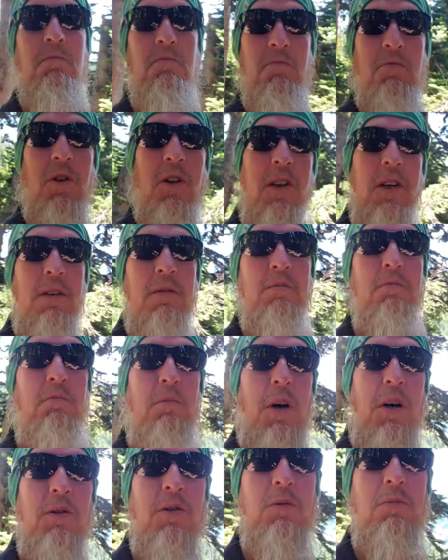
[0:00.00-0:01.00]
really
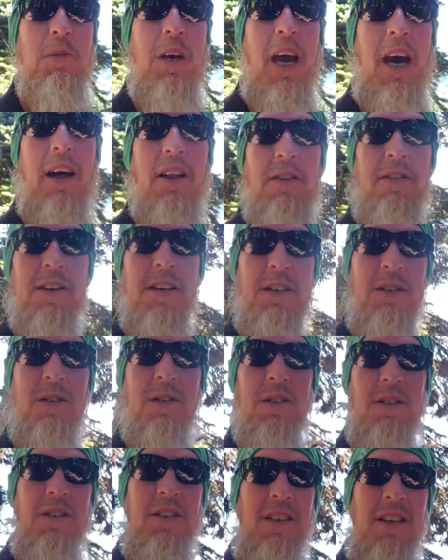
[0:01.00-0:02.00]
burned some calories
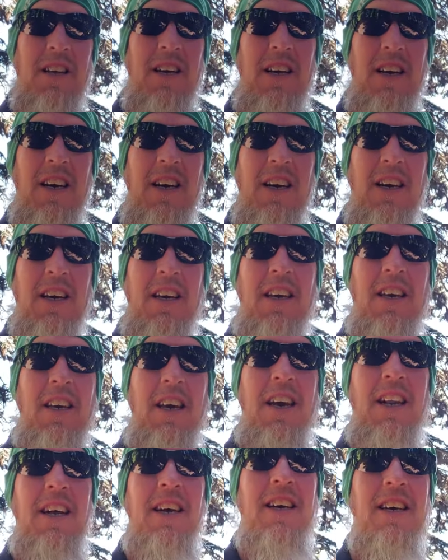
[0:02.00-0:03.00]
and
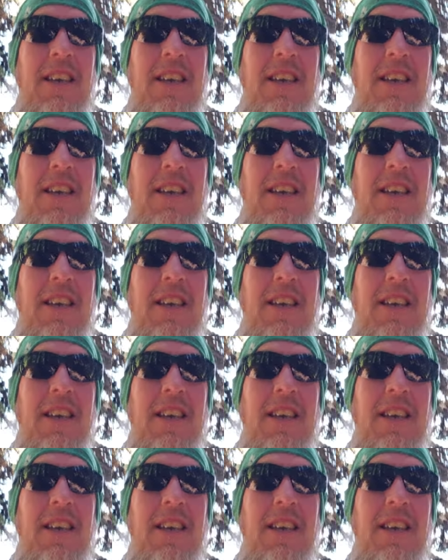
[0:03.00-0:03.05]
kind of